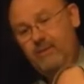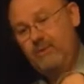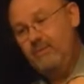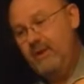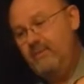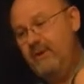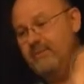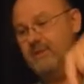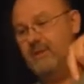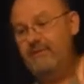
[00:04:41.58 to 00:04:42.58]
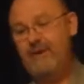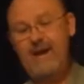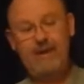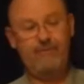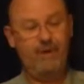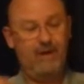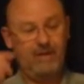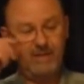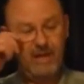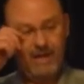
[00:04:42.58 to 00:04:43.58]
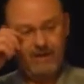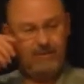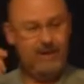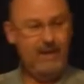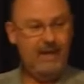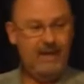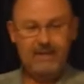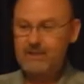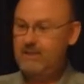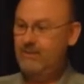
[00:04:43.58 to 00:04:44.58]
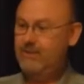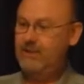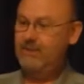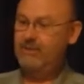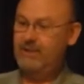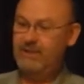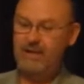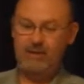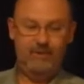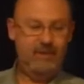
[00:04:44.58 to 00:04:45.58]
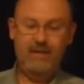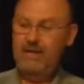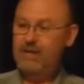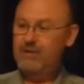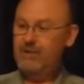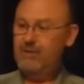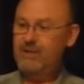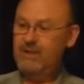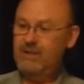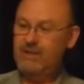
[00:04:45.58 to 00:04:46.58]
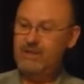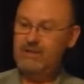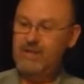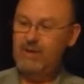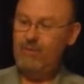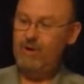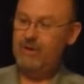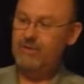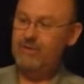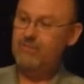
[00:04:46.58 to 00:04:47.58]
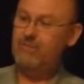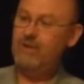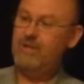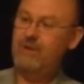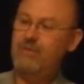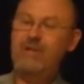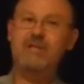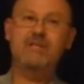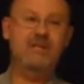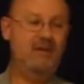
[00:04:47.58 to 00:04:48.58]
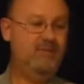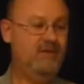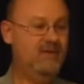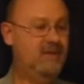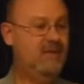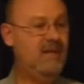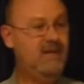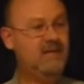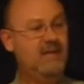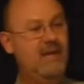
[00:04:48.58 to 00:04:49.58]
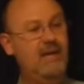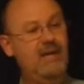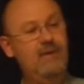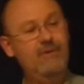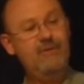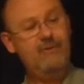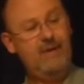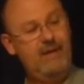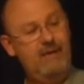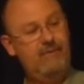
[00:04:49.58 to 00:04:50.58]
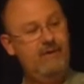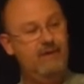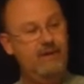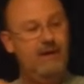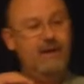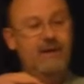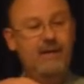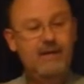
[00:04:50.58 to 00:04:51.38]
we're maybe up to the 5 range now, and it's still coming and coming. So as that water is running and we can see how much it takes, I also have here